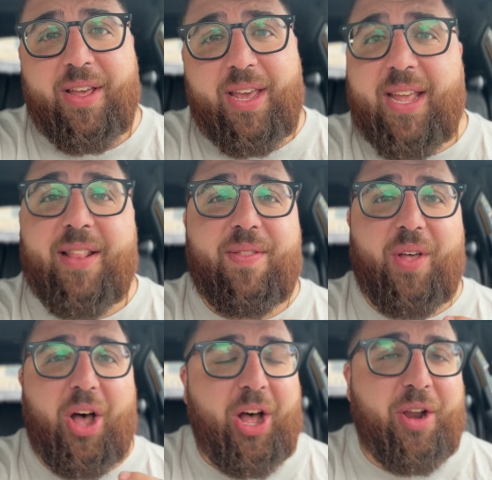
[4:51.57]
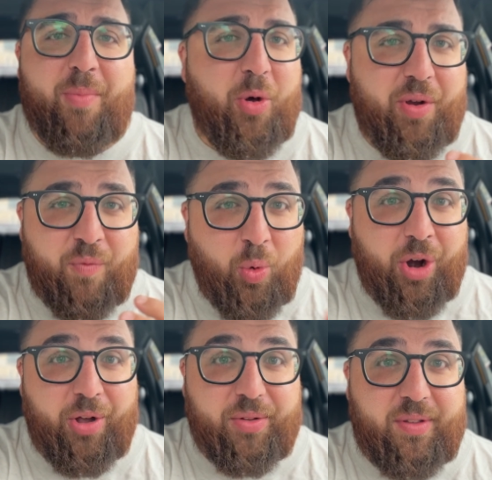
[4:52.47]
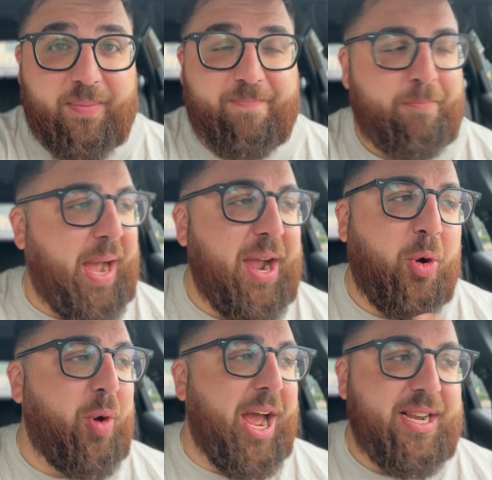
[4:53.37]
in the automotive world. My '09